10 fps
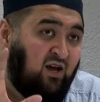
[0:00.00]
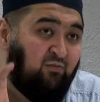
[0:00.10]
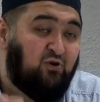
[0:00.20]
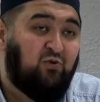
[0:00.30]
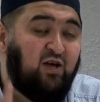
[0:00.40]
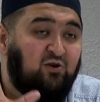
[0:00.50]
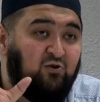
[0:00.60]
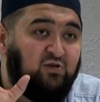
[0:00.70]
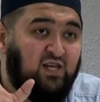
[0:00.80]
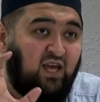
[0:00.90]
but rather
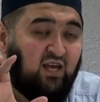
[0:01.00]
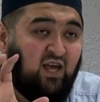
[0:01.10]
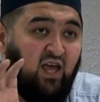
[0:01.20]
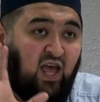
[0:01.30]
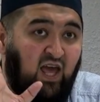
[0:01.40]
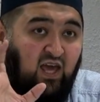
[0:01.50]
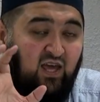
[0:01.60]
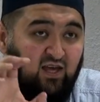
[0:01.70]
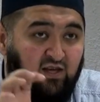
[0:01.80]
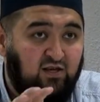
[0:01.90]
you take a